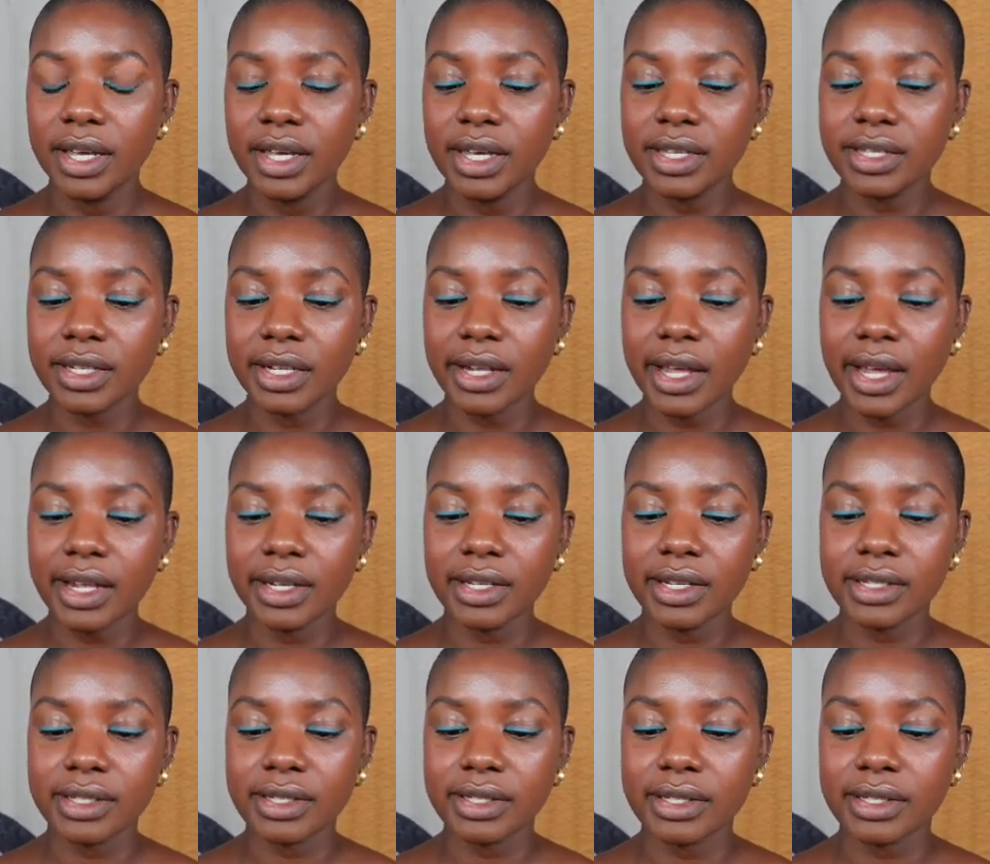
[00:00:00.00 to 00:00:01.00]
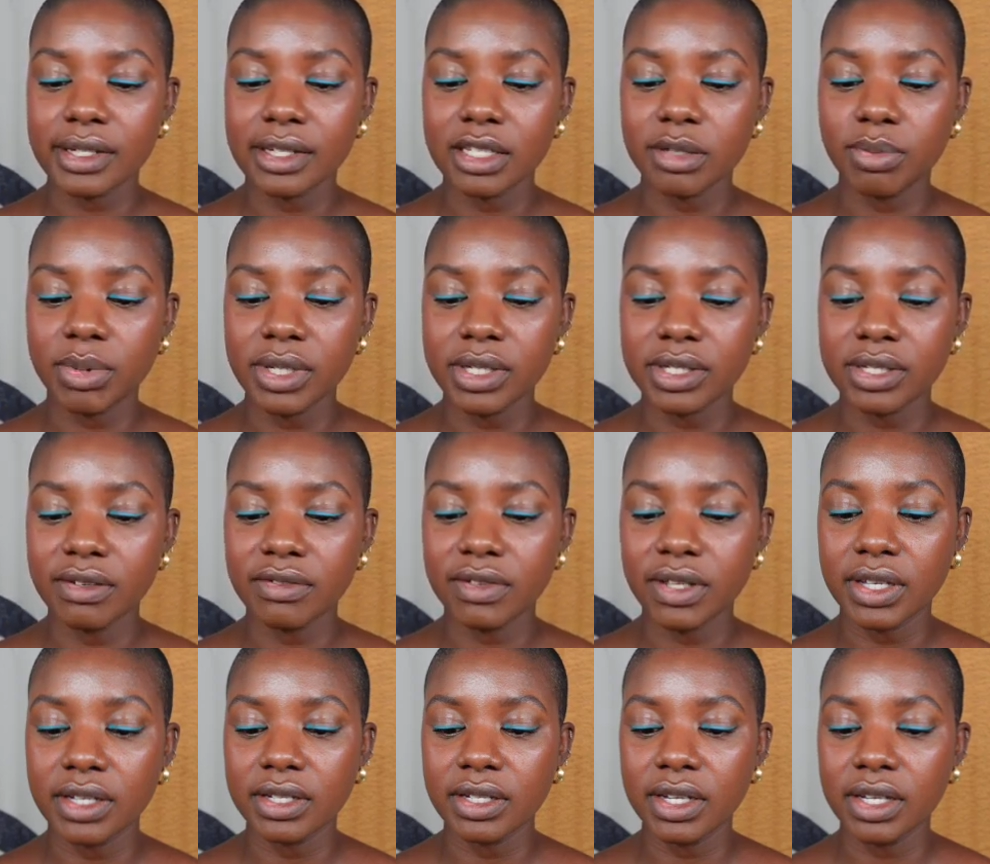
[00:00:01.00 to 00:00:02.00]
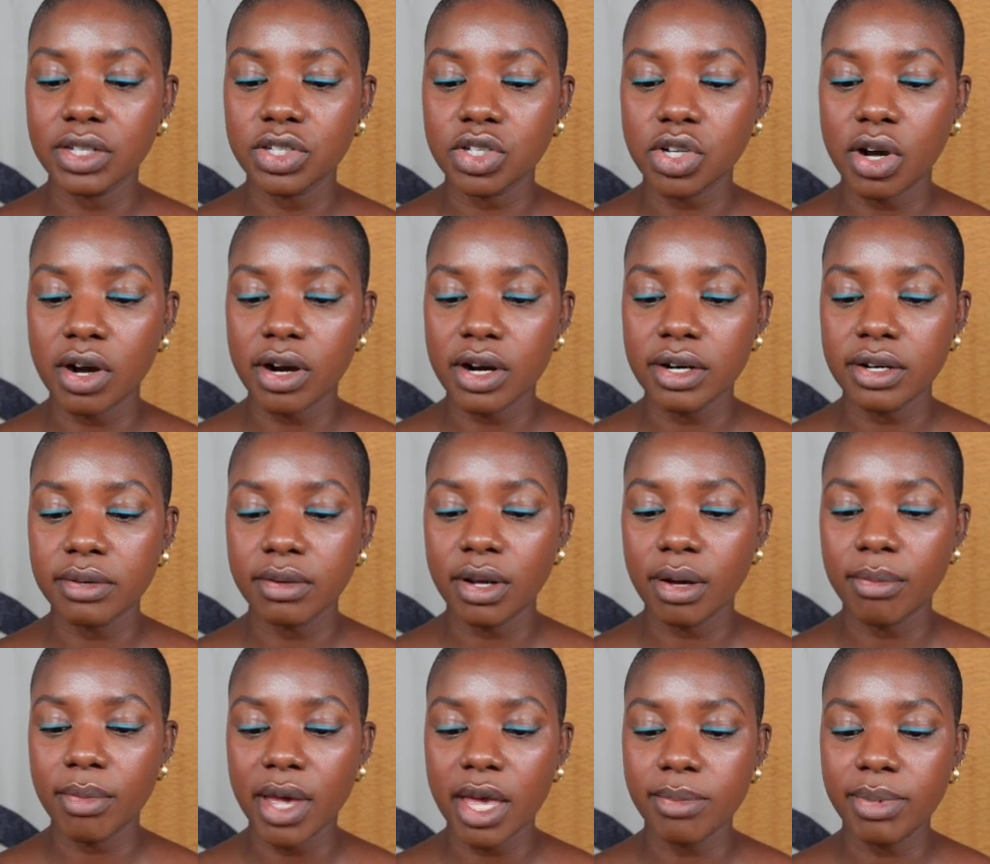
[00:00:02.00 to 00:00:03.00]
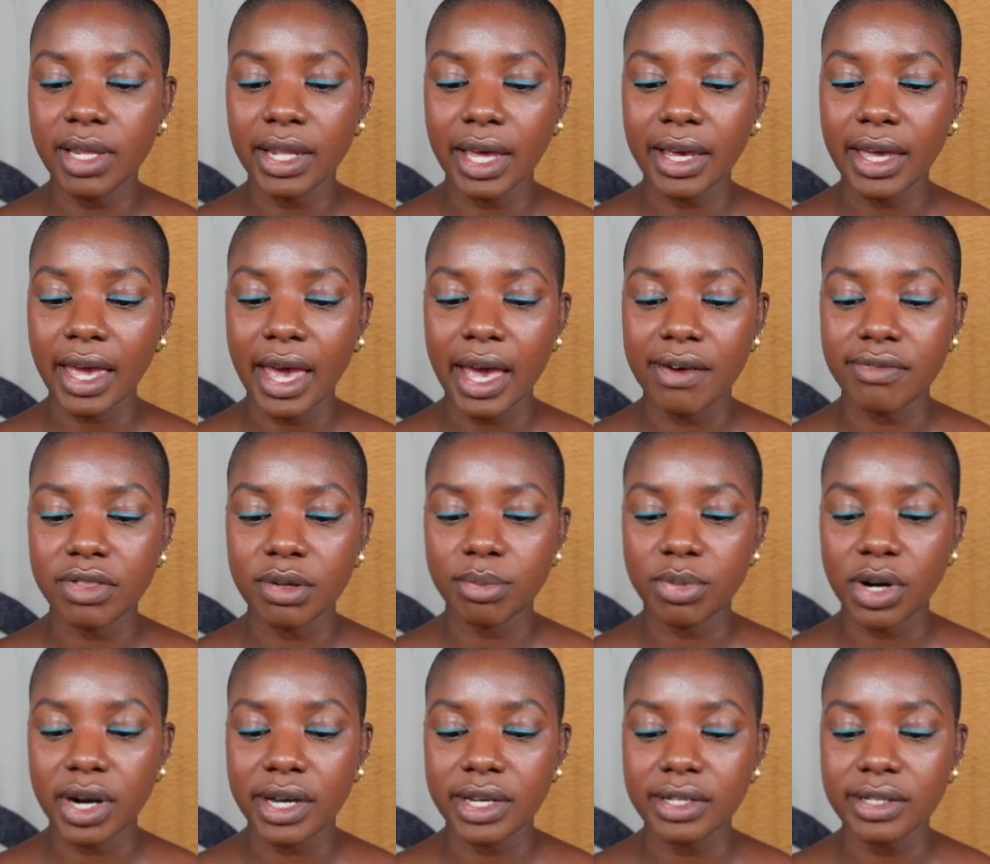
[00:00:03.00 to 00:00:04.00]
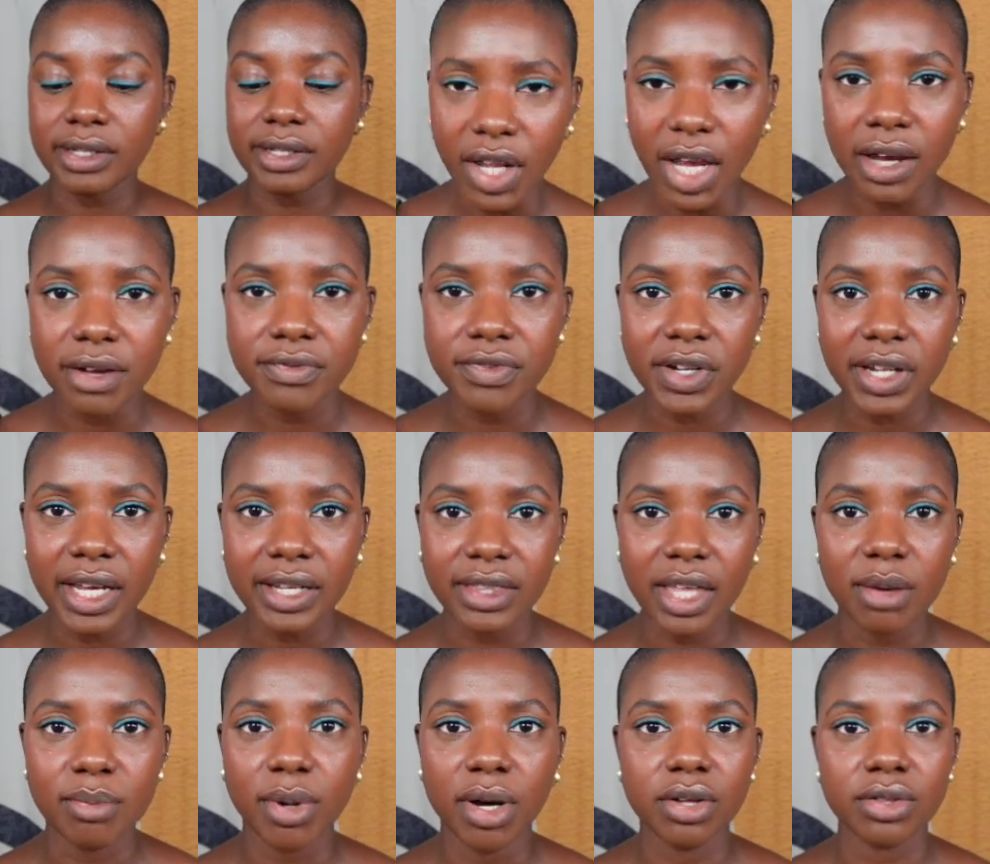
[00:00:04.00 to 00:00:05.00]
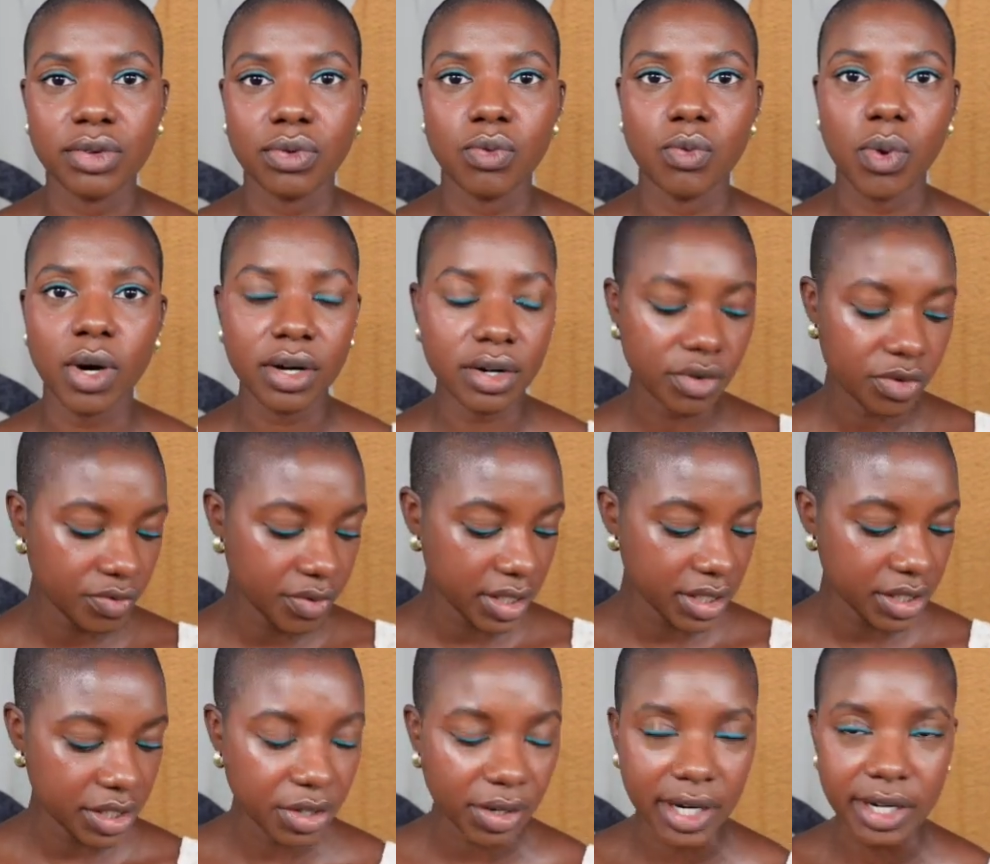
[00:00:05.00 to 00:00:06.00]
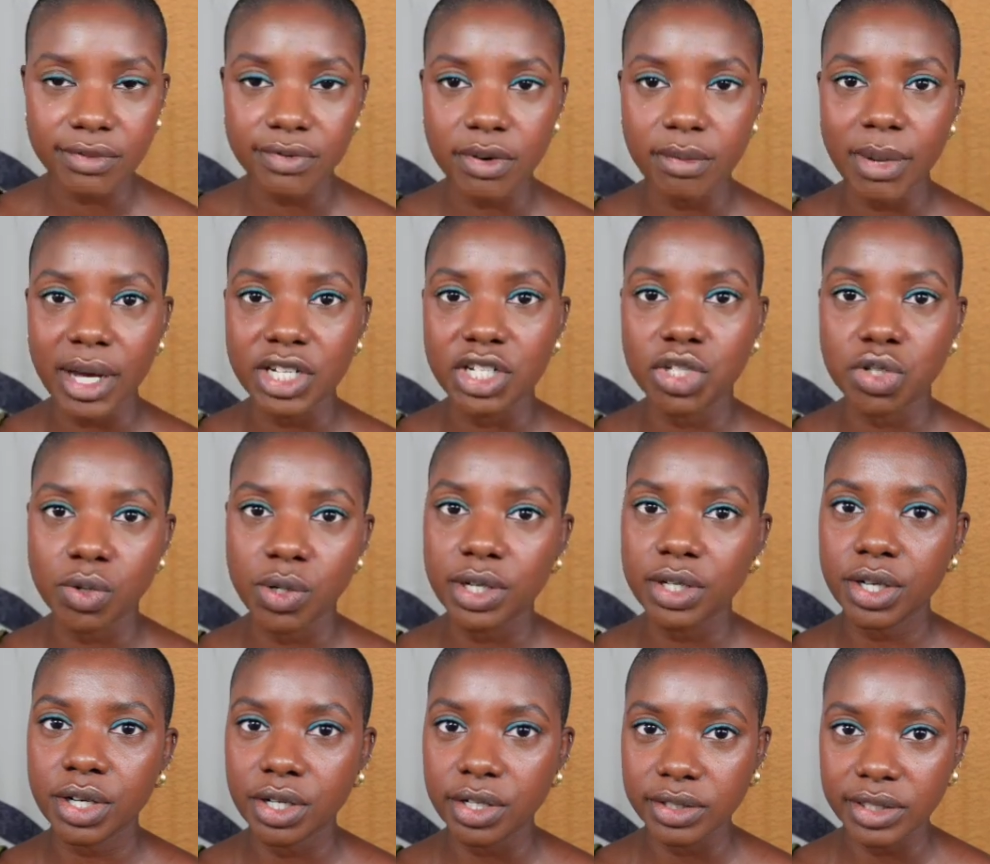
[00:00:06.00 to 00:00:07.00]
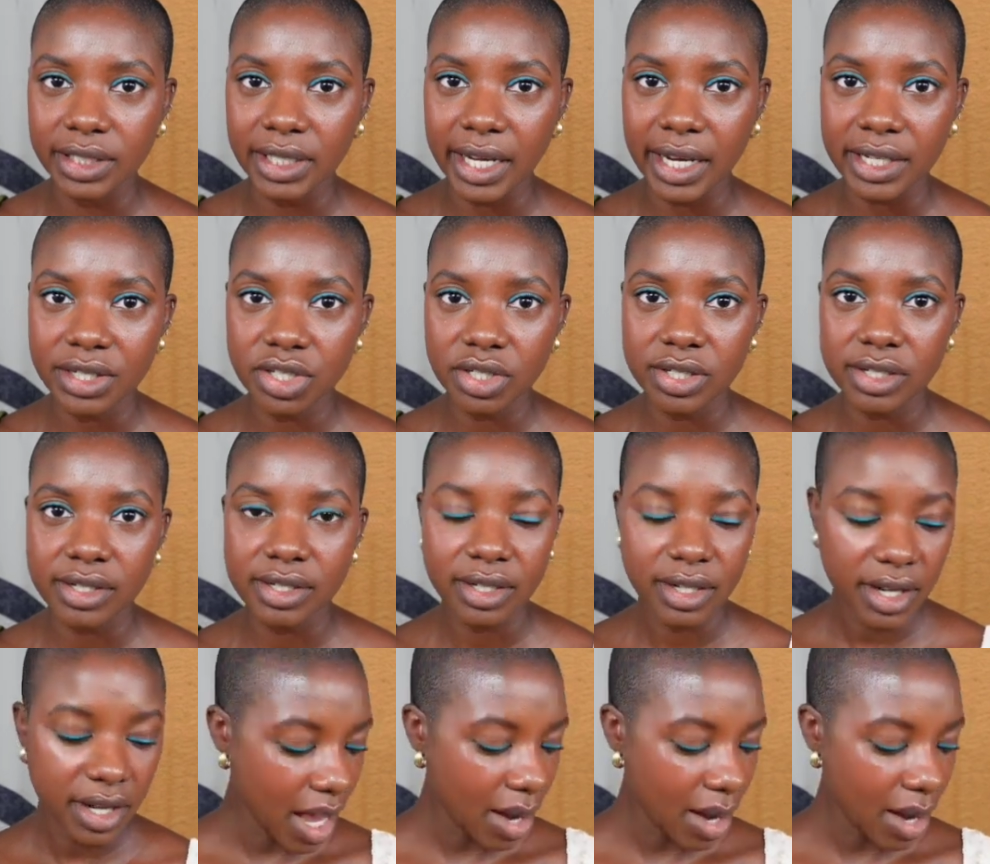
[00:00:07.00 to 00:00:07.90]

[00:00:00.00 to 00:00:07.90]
It's a lot less expensive than Tarte, maybe like half the price. I feel like they both work really great for my short curly lashes.